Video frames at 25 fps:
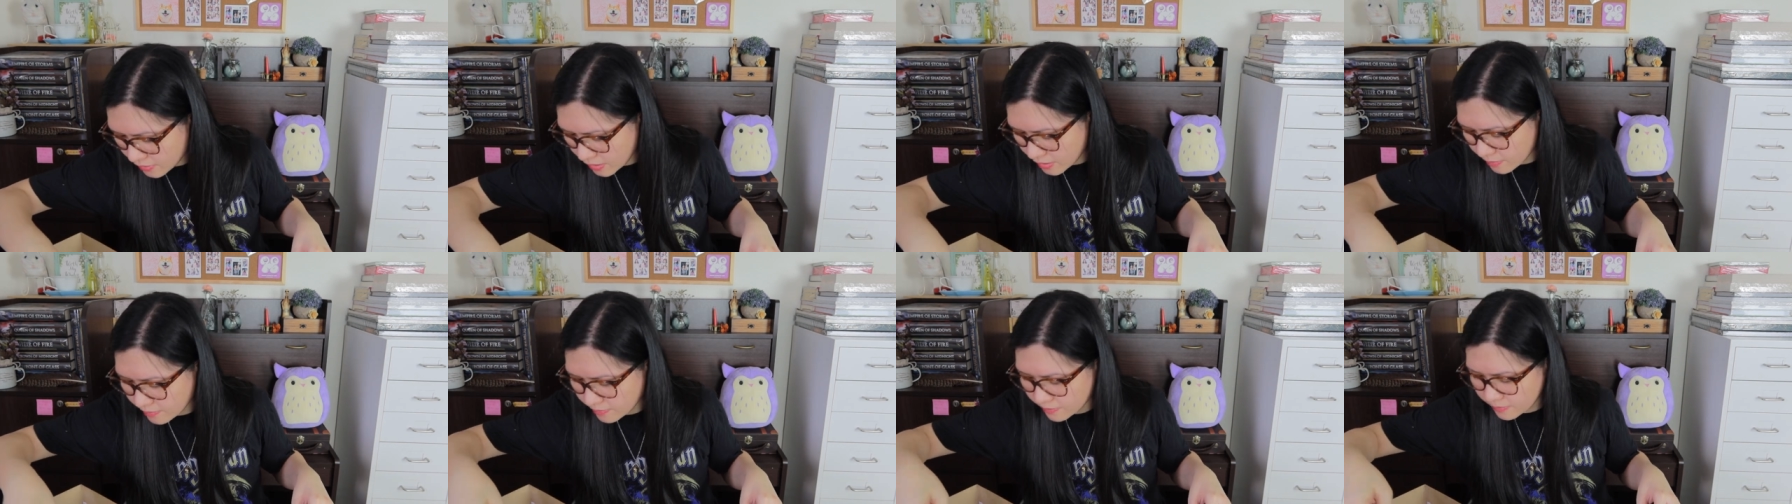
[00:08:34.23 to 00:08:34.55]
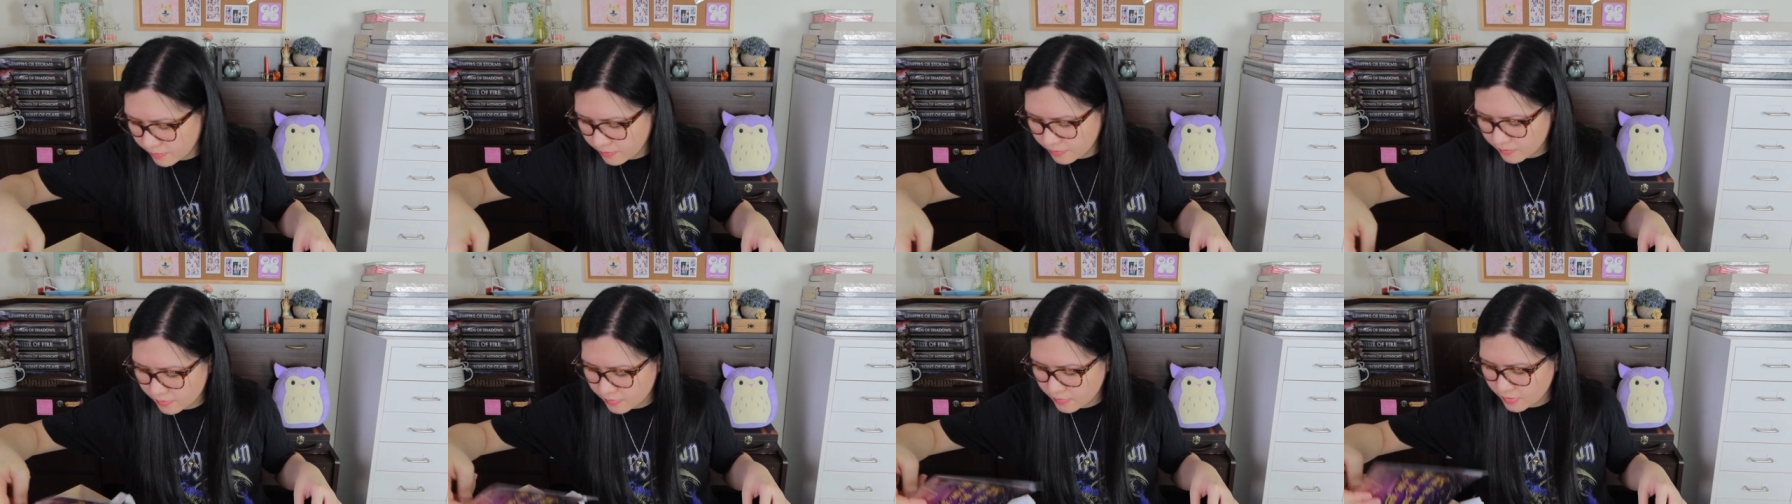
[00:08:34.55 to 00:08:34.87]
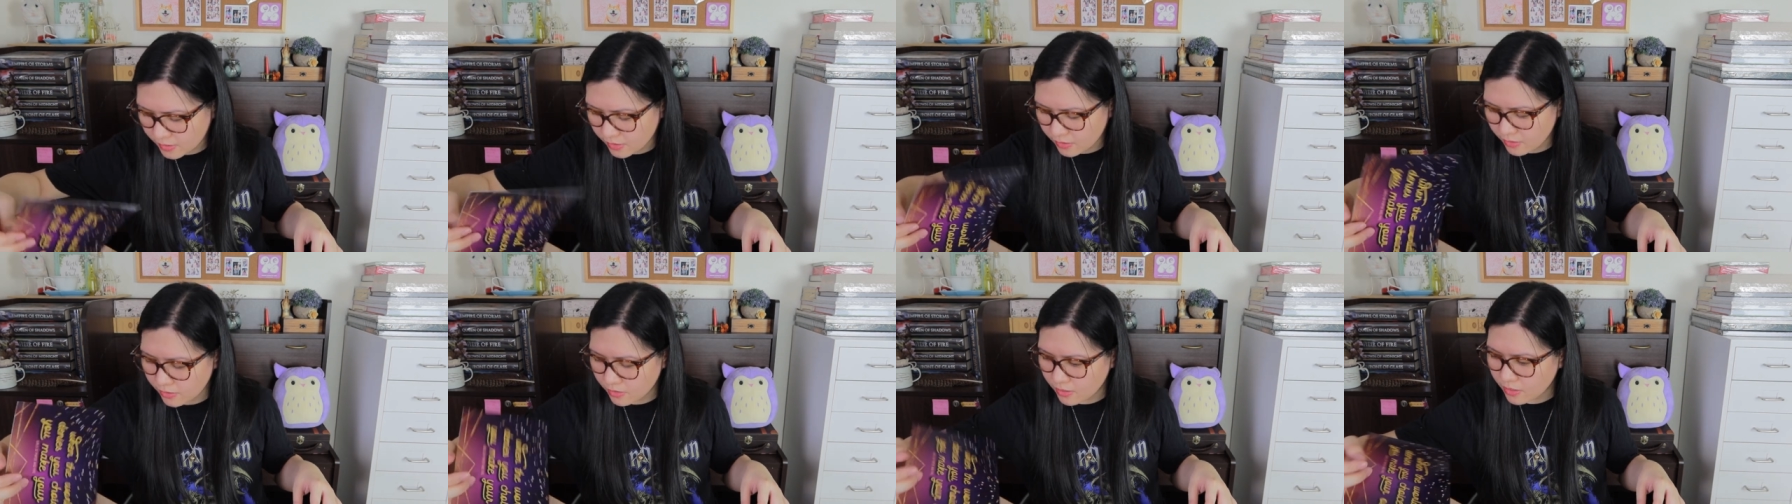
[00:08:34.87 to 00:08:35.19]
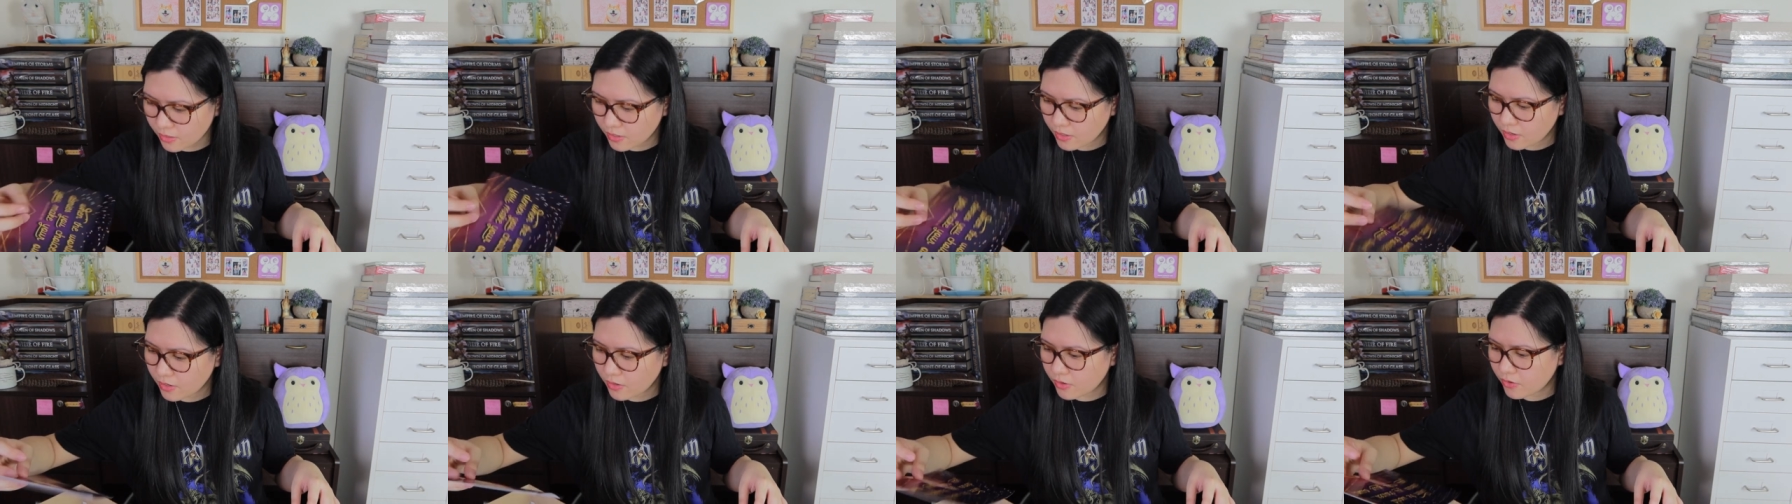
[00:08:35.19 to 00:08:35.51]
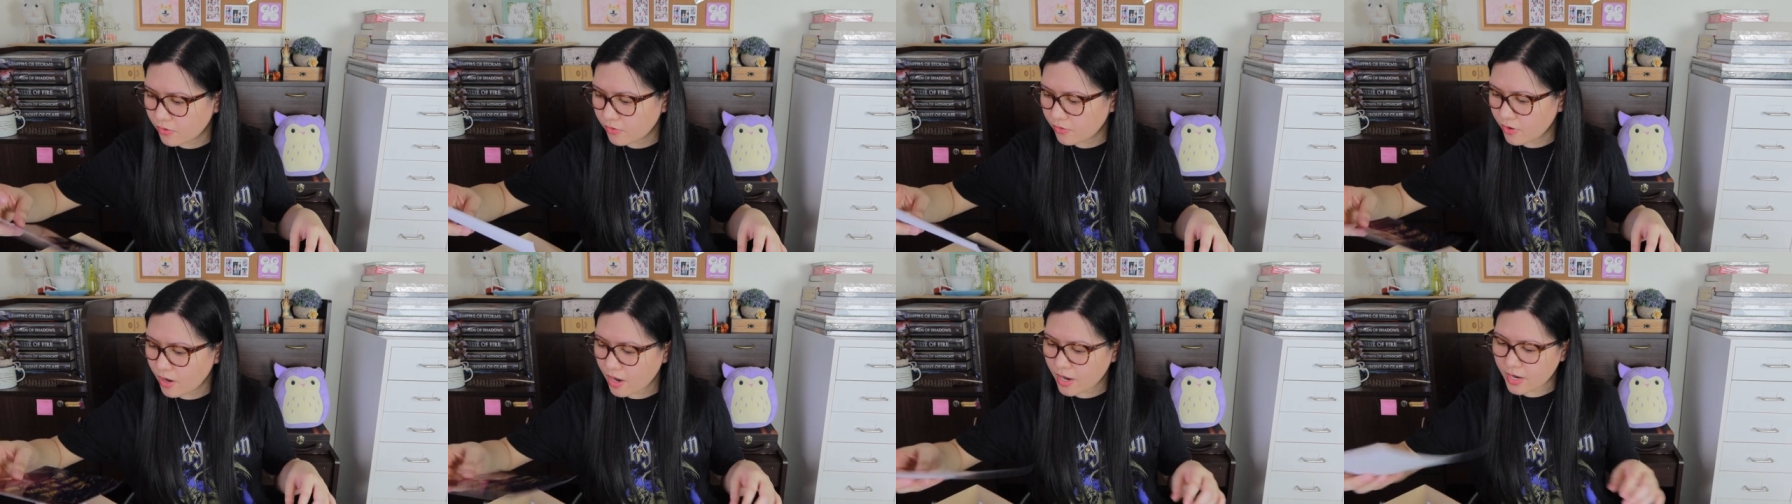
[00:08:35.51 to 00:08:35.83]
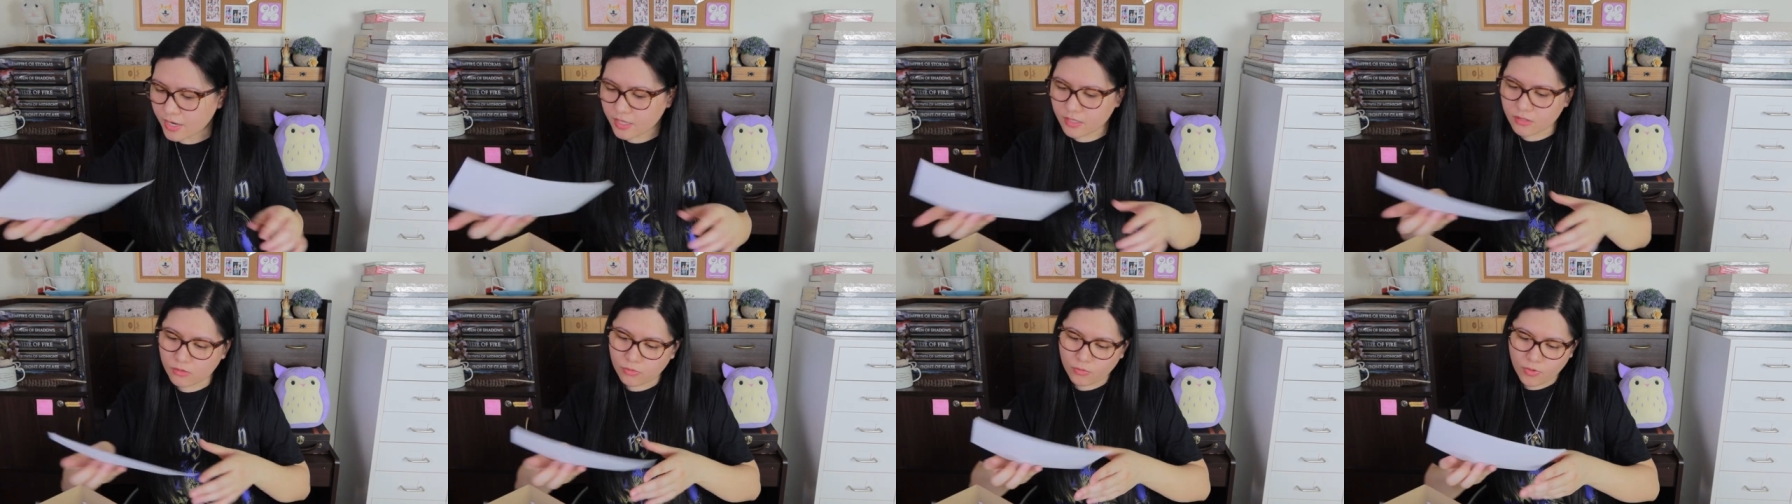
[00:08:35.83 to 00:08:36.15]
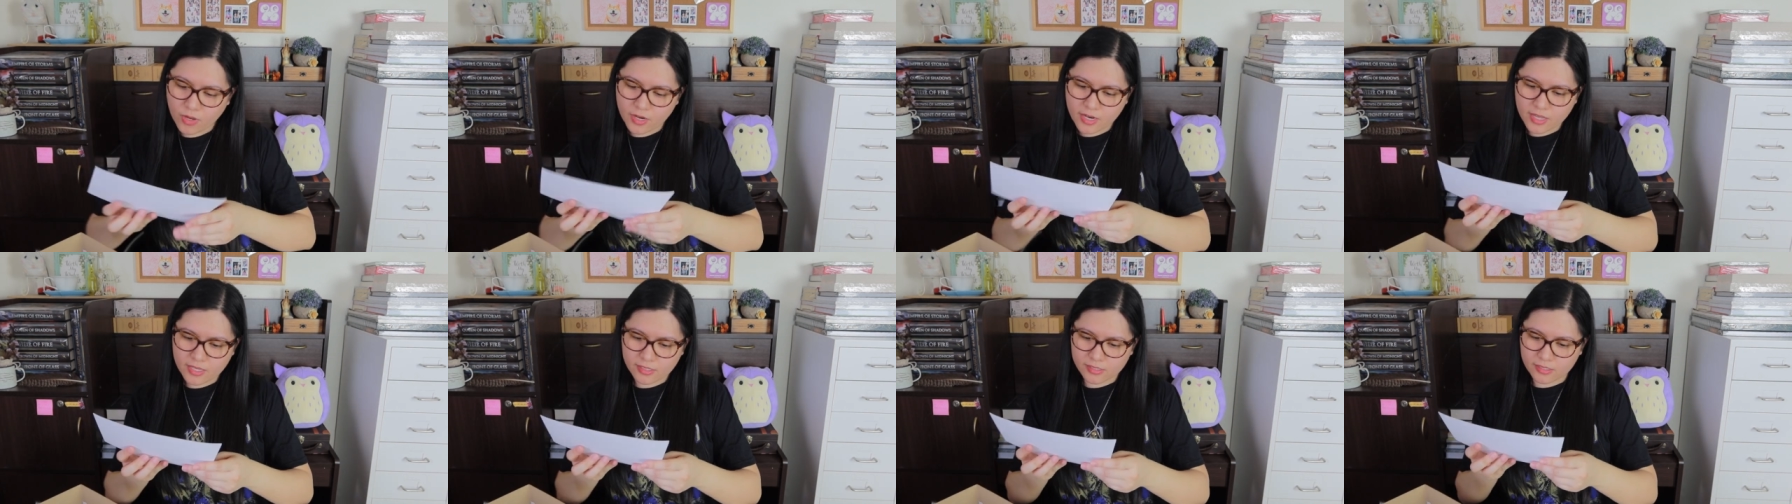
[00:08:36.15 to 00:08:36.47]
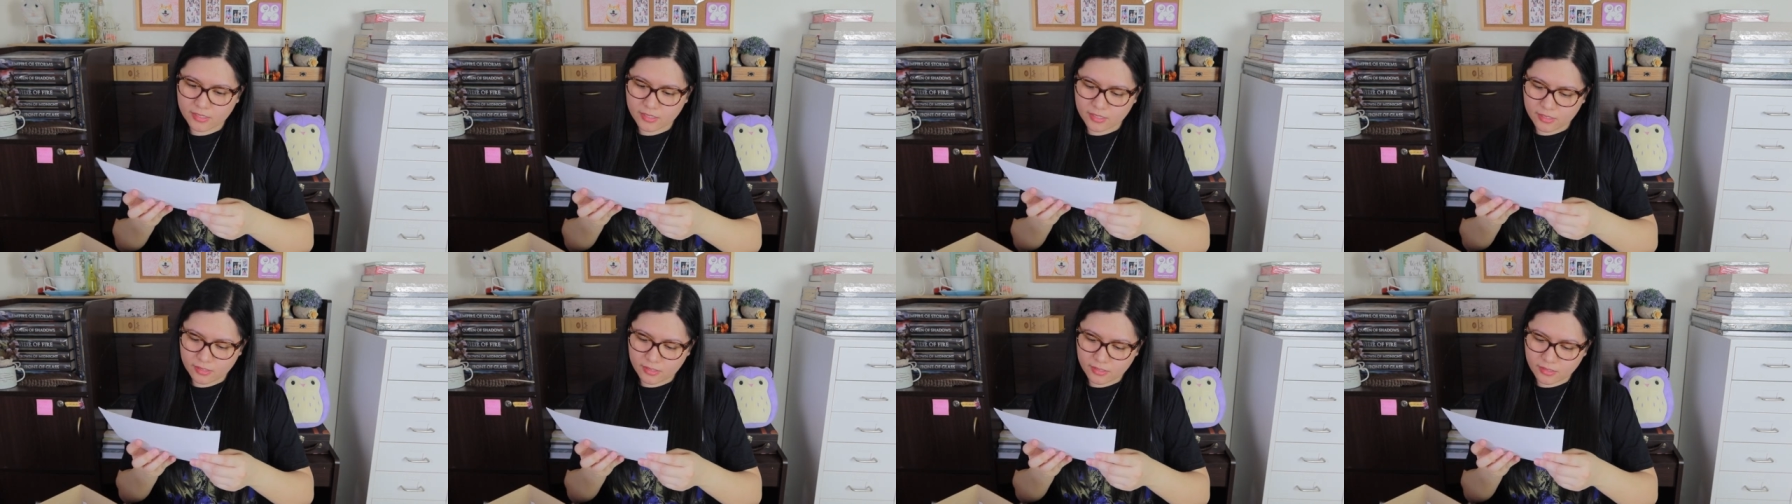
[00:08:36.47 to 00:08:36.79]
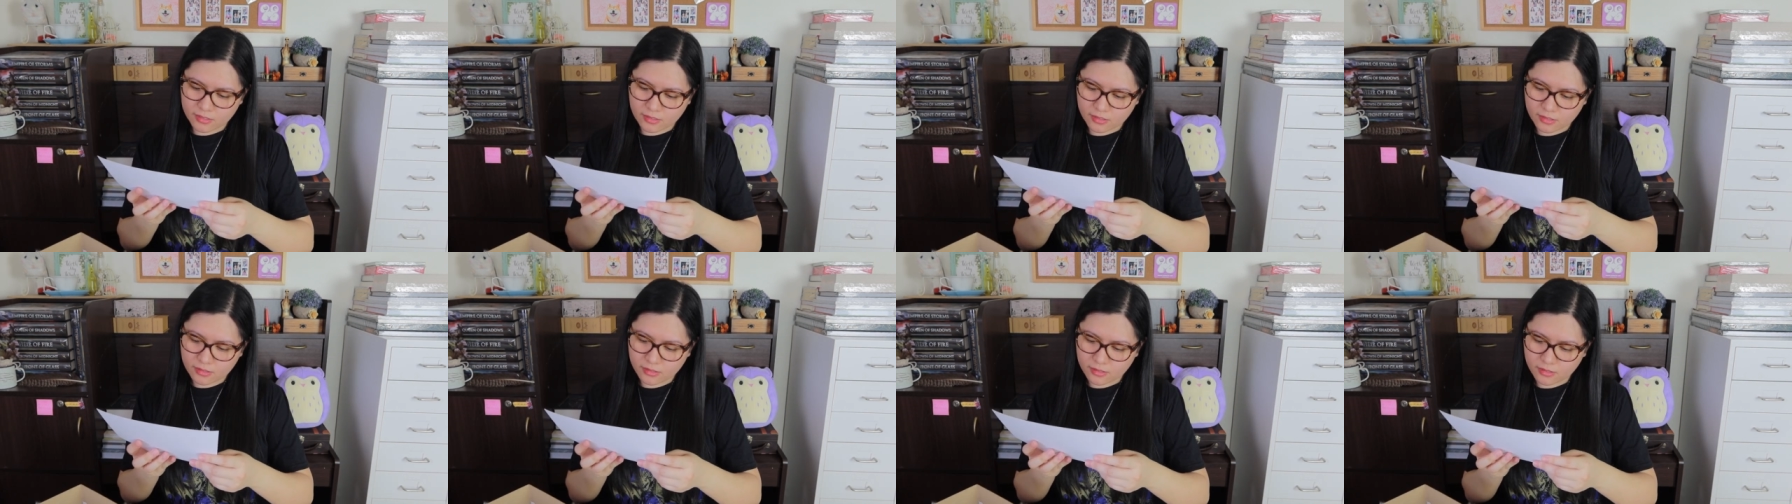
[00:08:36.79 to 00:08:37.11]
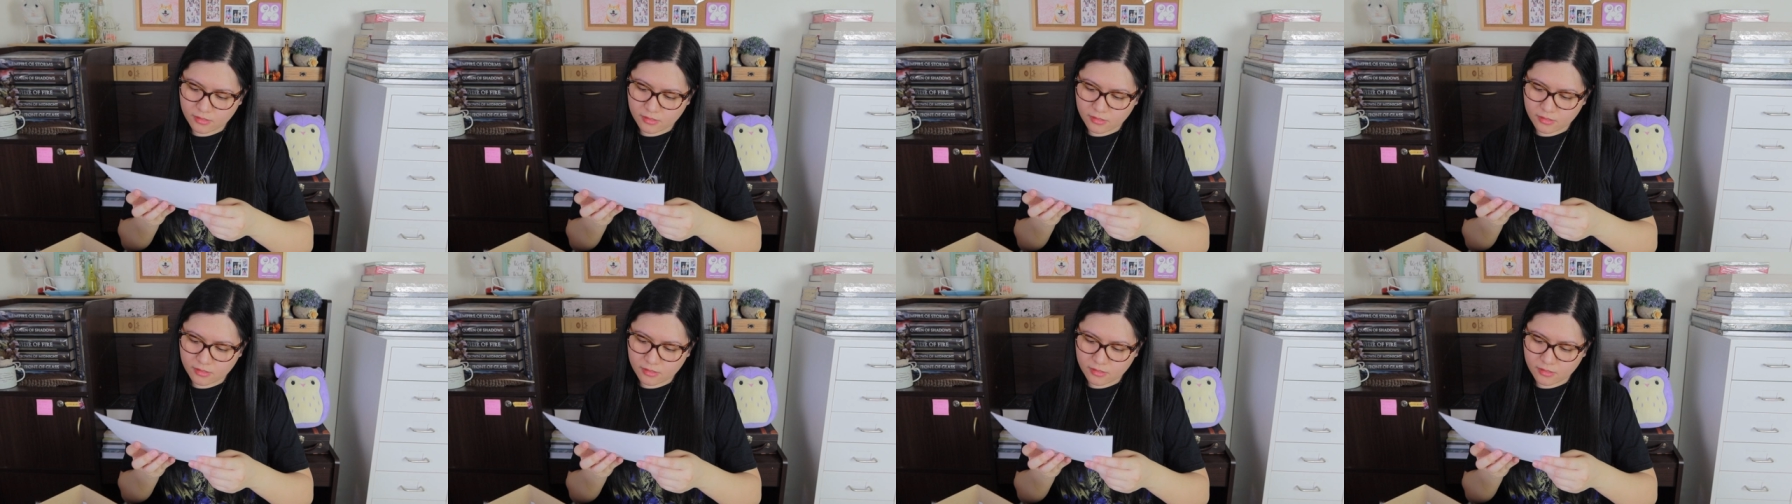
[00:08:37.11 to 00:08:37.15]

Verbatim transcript: them. Right, what is this?